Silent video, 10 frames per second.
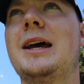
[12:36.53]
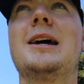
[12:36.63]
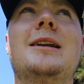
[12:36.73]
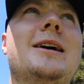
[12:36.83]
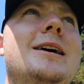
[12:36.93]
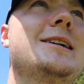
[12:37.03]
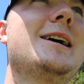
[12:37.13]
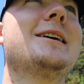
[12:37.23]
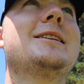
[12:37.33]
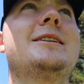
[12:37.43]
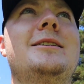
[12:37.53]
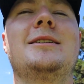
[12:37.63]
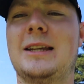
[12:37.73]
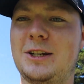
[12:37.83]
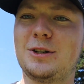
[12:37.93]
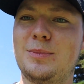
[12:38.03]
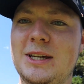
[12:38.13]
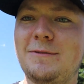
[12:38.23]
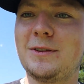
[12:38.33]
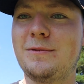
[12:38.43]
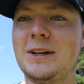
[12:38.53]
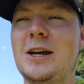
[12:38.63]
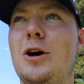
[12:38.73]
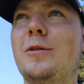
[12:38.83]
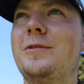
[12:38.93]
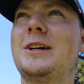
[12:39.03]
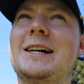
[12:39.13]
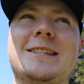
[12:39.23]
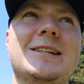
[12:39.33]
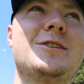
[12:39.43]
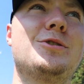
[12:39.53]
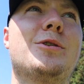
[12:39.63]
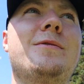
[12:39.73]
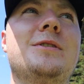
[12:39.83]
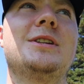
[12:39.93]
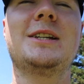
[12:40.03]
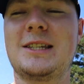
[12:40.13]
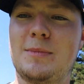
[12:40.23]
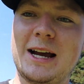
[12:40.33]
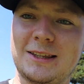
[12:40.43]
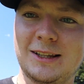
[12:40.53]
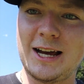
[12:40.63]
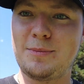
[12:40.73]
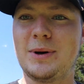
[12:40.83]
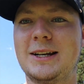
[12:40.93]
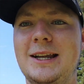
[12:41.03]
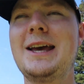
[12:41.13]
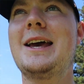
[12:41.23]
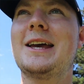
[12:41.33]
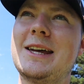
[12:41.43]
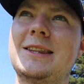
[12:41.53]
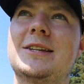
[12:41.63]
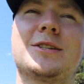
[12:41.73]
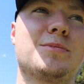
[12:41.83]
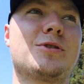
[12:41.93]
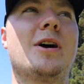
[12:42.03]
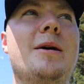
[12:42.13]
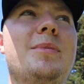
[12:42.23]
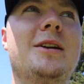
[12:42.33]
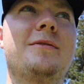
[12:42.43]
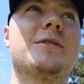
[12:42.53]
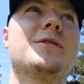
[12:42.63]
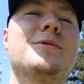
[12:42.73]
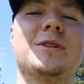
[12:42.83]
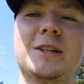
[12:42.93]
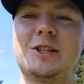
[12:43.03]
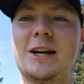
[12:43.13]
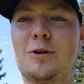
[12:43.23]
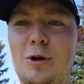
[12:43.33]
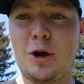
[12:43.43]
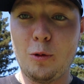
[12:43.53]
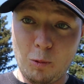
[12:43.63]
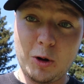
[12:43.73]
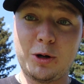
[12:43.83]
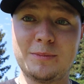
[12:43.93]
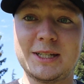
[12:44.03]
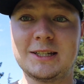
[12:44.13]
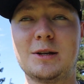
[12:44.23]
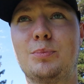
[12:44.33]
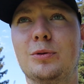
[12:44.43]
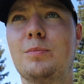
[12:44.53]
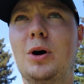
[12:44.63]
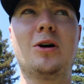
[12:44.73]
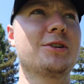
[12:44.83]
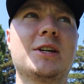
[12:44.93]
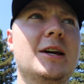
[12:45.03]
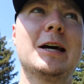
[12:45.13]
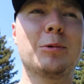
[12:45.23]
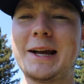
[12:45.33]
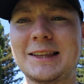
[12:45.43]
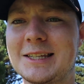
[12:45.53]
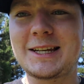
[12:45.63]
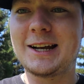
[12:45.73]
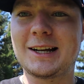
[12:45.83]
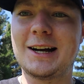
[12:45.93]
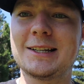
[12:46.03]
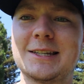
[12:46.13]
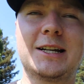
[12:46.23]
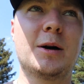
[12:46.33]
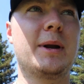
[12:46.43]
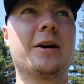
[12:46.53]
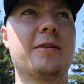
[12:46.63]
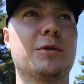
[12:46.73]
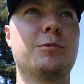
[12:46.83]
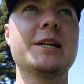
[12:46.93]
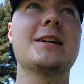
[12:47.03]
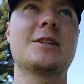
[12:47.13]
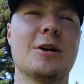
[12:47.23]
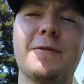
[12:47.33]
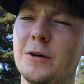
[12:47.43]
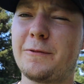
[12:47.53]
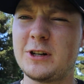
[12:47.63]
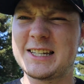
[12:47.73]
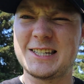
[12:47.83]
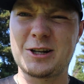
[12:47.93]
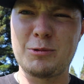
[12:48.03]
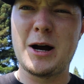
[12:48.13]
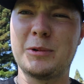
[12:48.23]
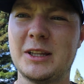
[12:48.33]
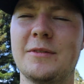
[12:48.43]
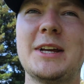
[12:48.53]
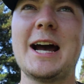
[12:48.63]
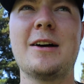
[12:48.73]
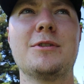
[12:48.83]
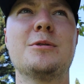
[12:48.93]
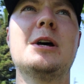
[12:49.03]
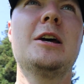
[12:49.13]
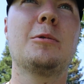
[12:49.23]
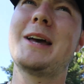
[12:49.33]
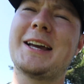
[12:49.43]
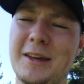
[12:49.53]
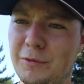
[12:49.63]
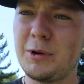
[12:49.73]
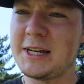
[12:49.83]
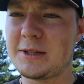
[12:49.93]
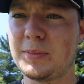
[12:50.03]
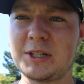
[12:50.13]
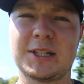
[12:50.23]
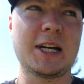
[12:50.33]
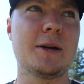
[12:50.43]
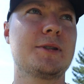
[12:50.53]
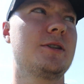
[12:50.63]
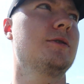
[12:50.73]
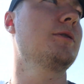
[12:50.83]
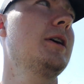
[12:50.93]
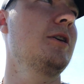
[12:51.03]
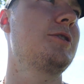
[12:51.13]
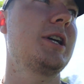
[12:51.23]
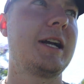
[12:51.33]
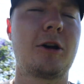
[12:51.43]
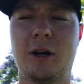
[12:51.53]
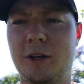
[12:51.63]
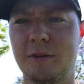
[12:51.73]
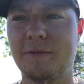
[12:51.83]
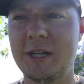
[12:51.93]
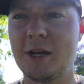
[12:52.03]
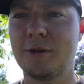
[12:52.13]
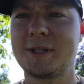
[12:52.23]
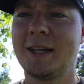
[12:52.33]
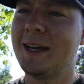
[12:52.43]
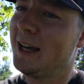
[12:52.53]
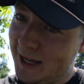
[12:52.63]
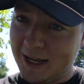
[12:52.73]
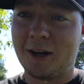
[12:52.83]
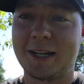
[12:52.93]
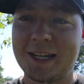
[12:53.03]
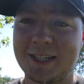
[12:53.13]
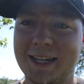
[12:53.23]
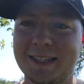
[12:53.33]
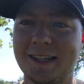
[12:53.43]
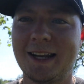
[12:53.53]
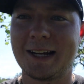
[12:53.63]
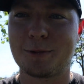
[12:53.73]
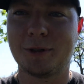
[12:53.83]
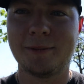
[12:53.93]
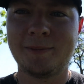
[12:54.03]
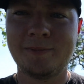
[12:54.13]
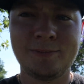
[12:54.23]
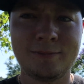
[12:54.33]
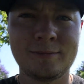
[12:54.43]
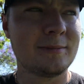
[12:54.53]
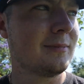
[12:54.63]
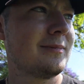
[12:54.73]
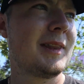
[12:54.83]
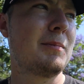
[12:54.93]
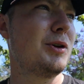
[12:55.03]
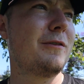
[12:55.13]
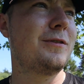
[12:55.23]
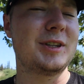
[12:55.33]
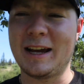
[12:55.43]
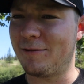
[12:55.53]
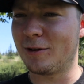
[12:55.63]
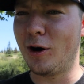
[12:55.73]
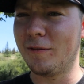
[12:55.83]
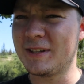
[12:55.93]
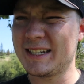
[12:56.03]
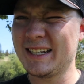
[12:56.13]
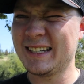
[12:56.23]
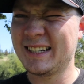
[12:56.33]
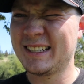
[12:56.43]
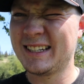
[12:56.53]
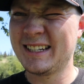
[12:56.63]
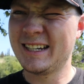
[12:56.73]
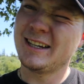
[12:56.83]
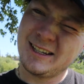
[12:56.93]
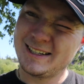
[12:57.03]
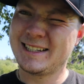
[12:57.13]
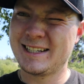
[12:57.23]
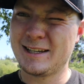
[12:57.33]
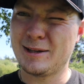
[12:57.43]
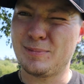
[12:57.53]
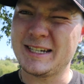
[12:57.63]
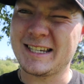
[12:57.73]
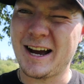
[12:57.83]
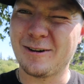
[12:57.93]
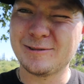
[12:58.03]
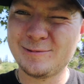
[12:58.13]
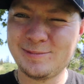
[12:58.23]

And yeah, that should be it for the video. Hopefully you guys did enjoy. If you did, smack the like button, hit the subscribe button if you're new to the channel. Welcome to Dimpled Balls. We got this kind of content coming out every week, so feel free to stick around. We'd love to have you. We got giveaways a bunch of times too. Go check out our other videos, and I'll catch you guys in the next one. Beautiful day for golf, isn't it? Peace out.